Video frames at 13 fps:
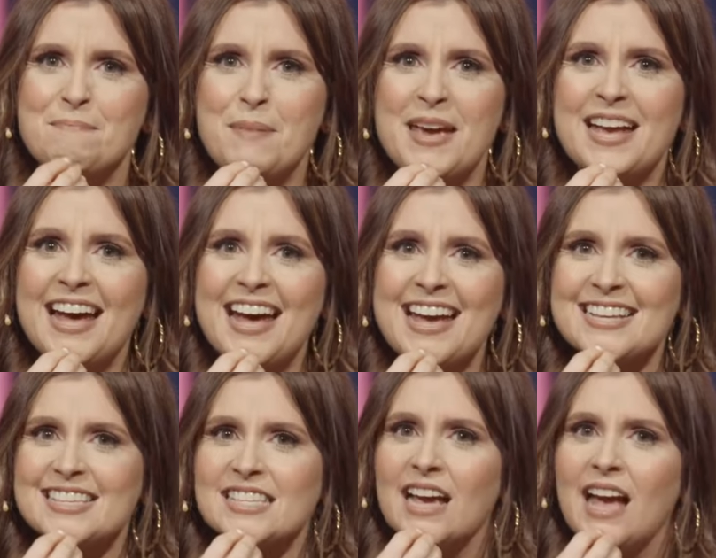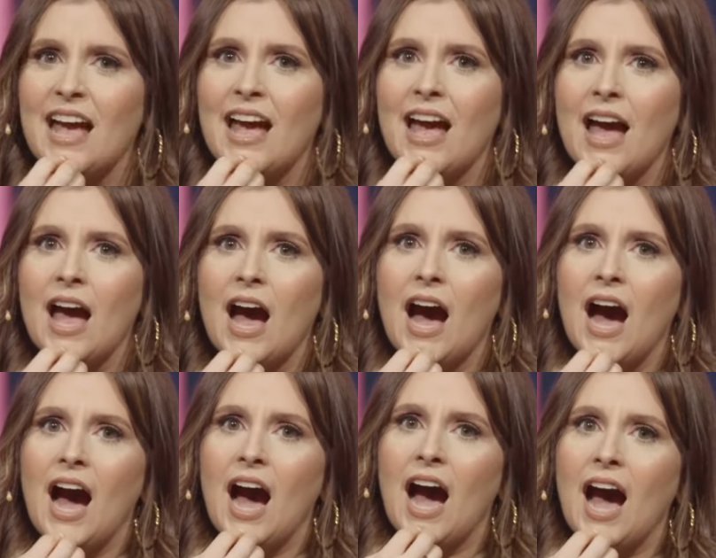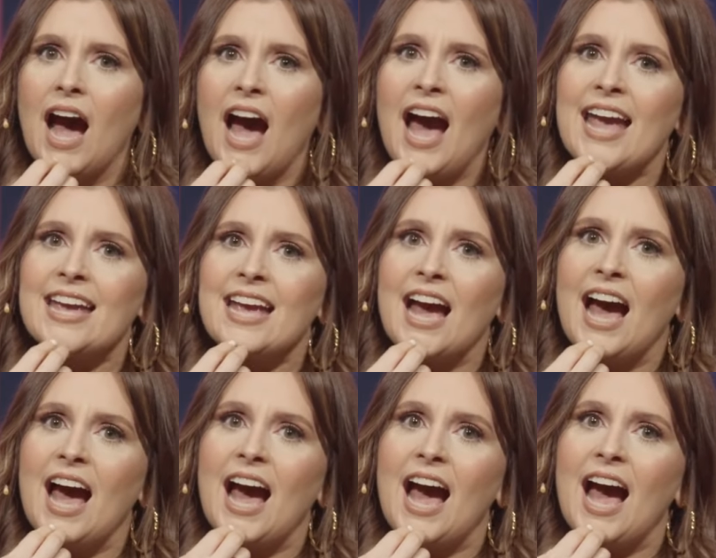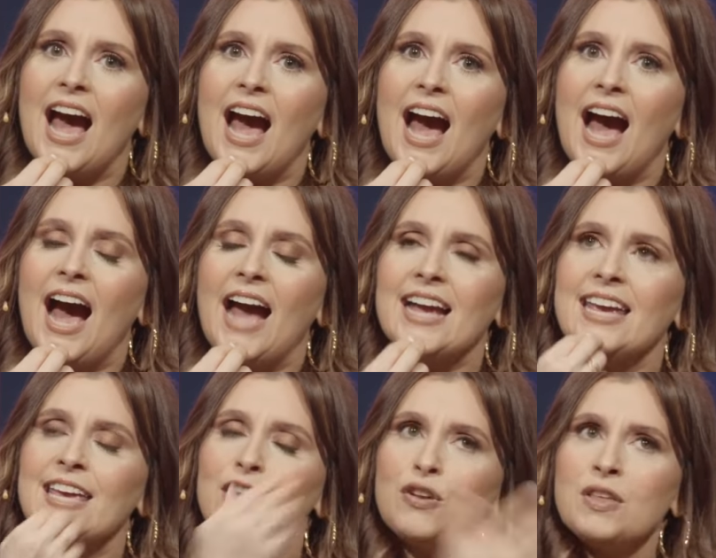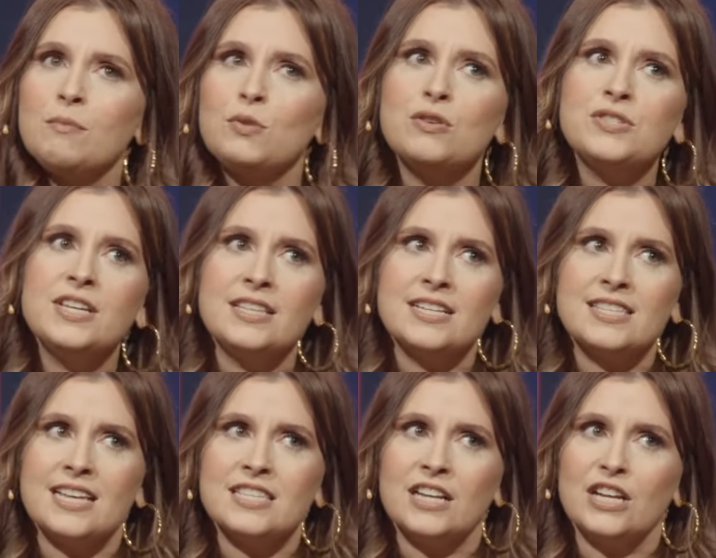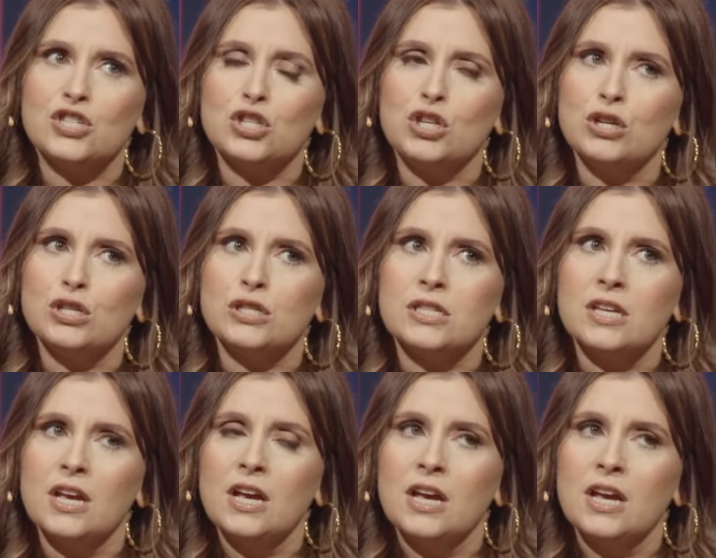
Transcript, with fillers: Because I hear them using this as an excuse